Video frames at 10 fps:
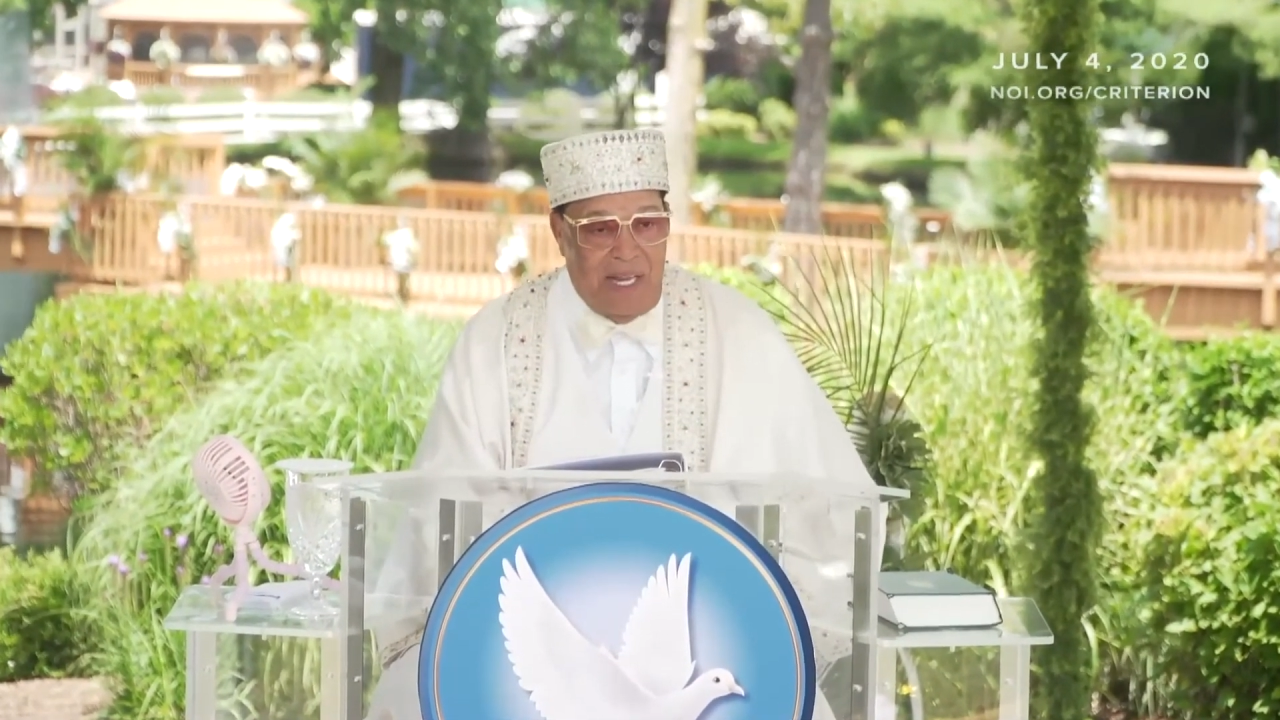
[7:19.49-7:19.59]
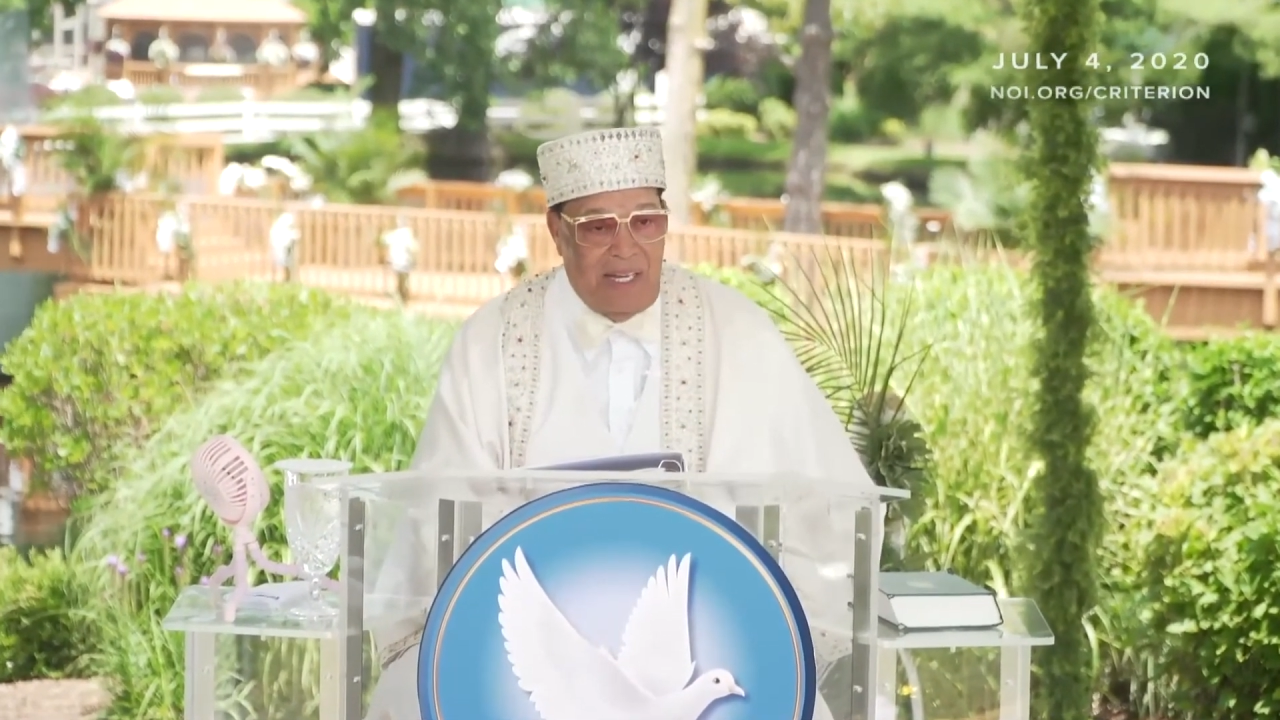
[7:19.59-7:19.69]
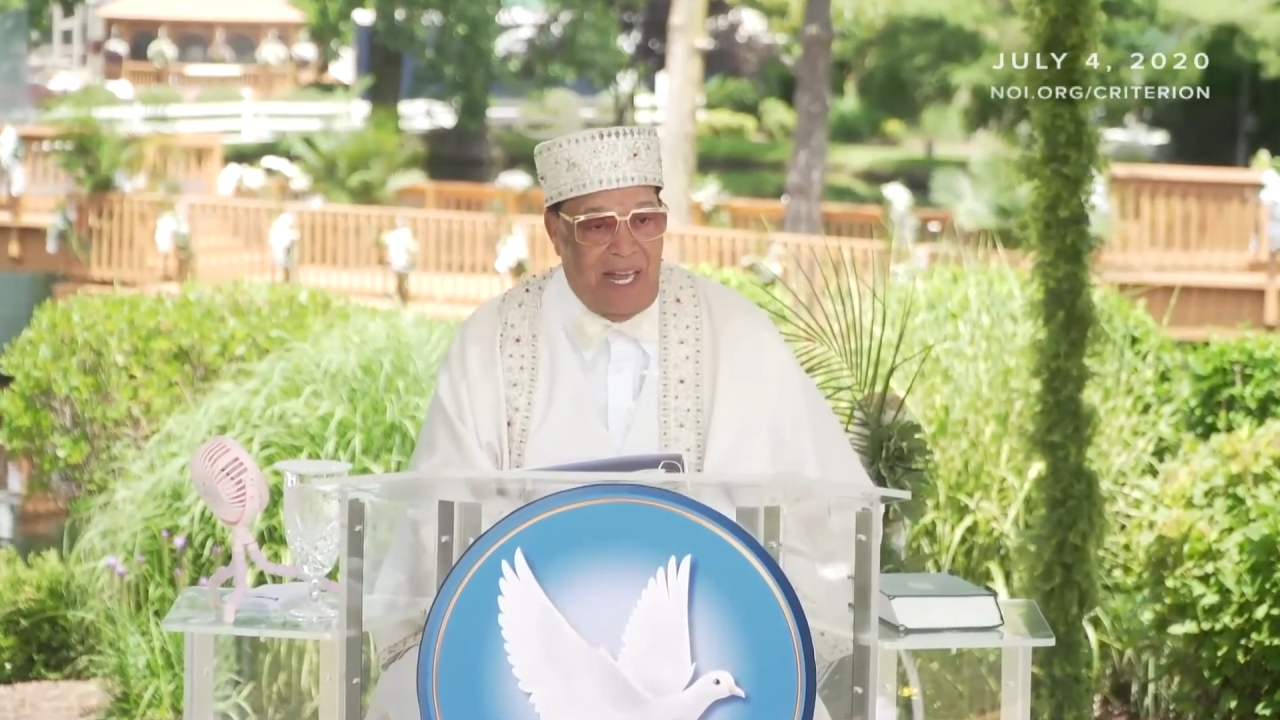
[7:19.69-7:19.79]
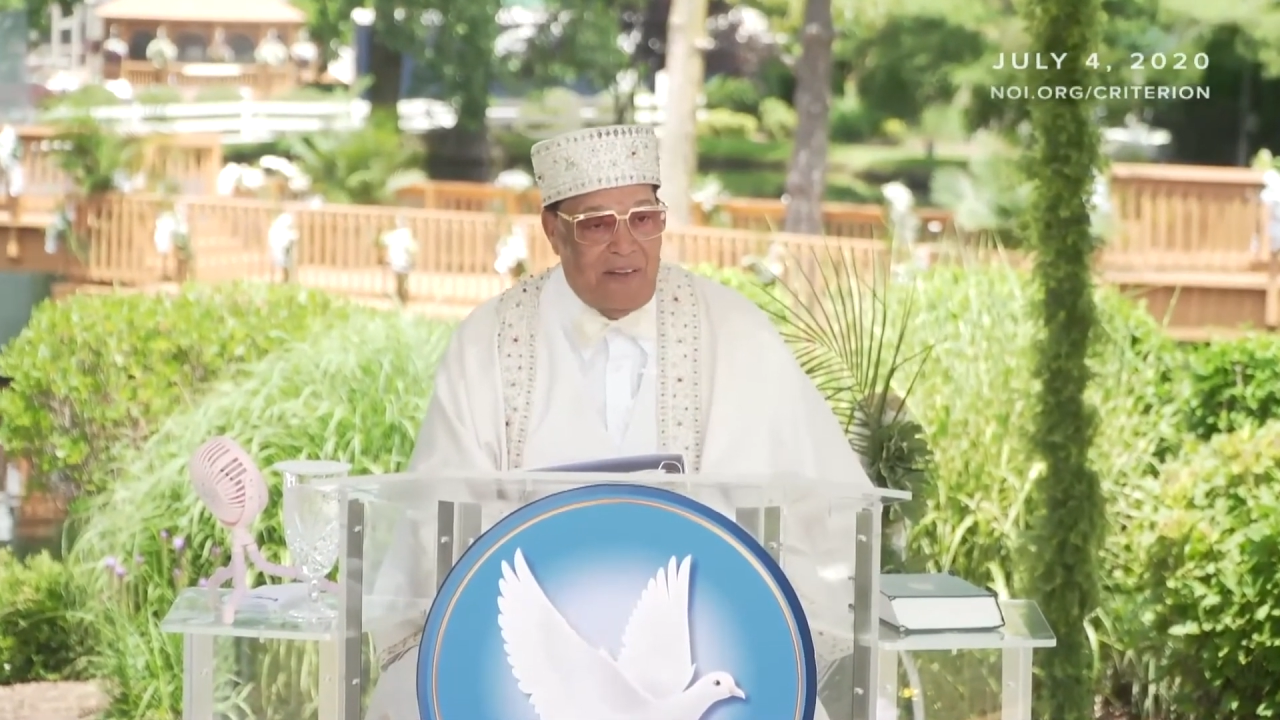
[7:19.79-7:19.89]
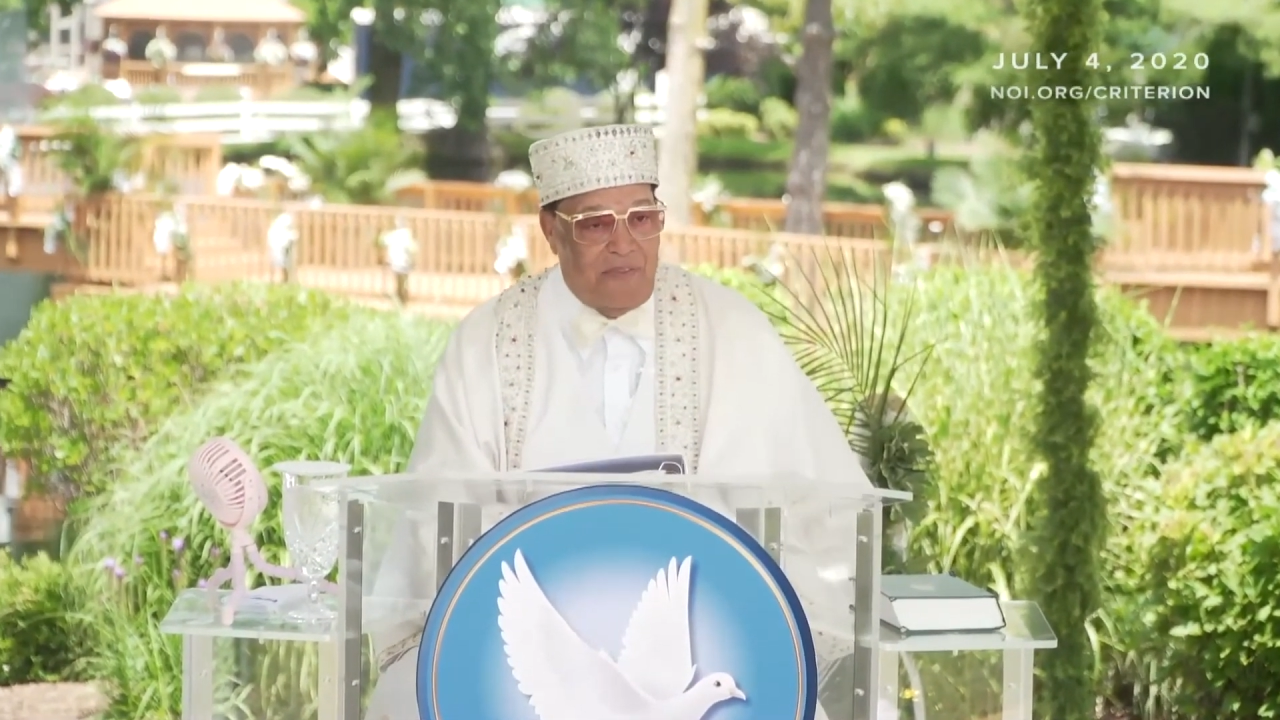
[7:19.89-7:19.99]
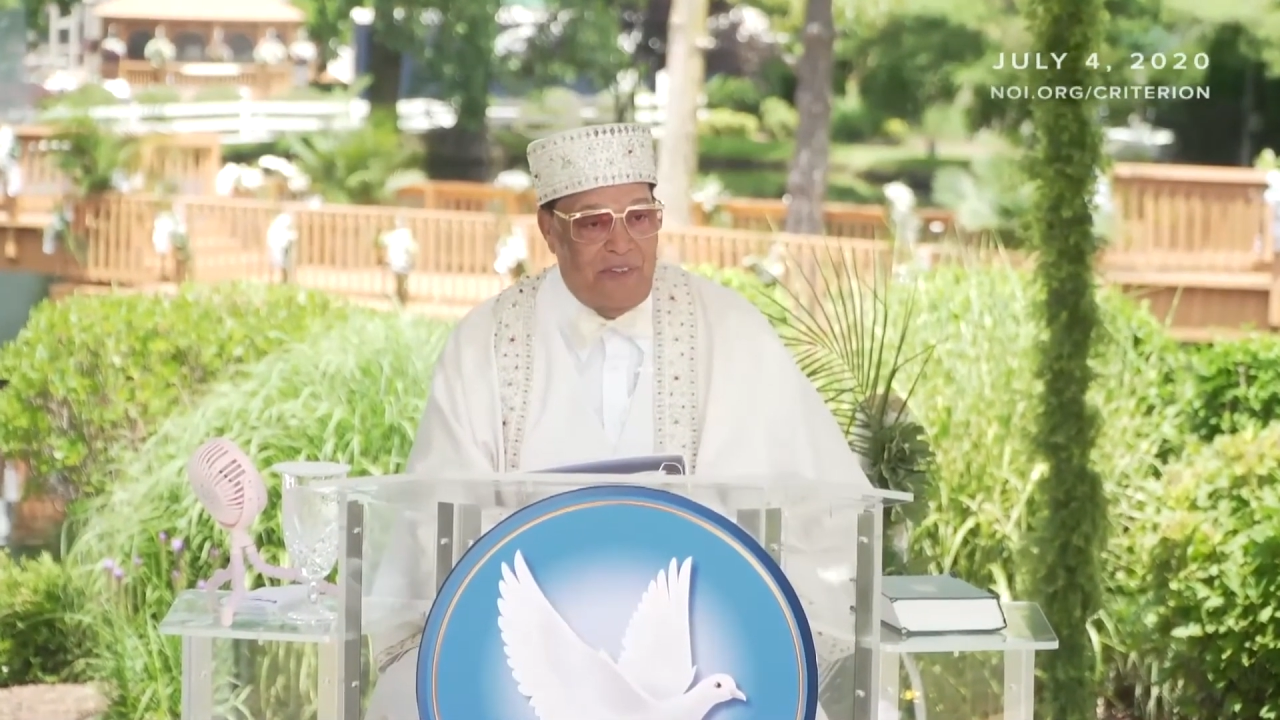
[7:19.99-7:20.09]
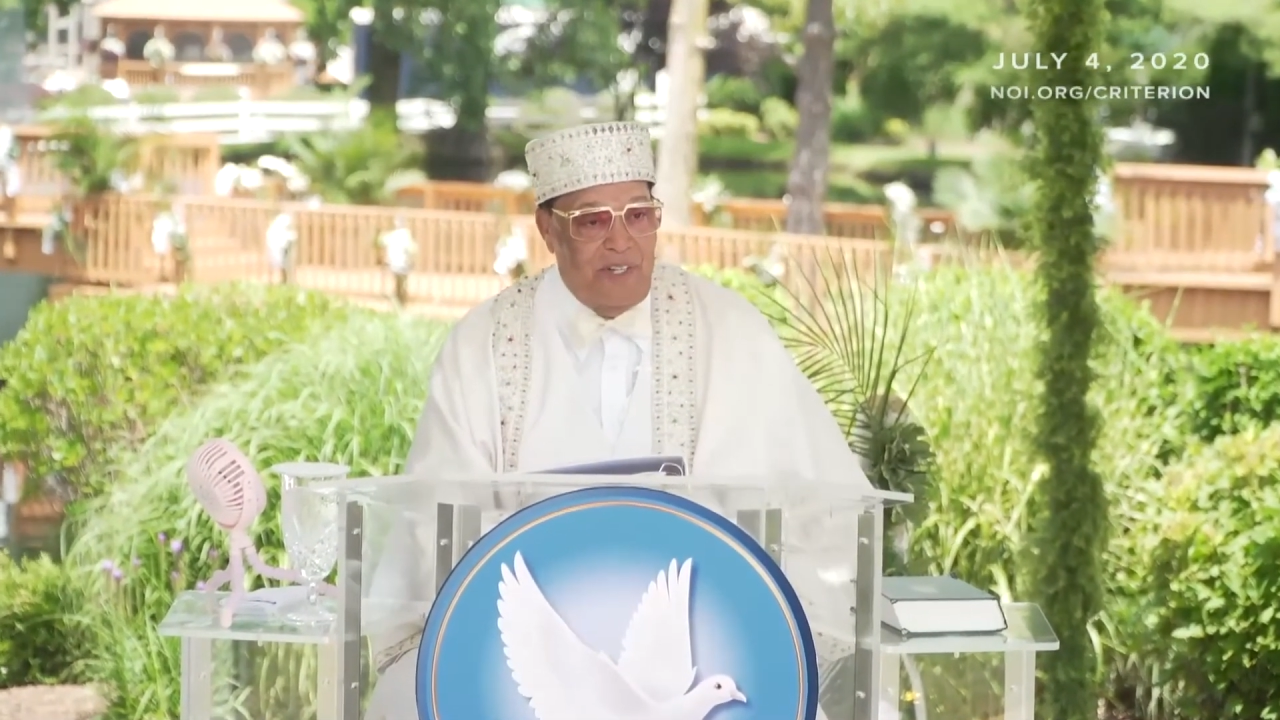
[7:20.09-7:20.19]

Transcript: life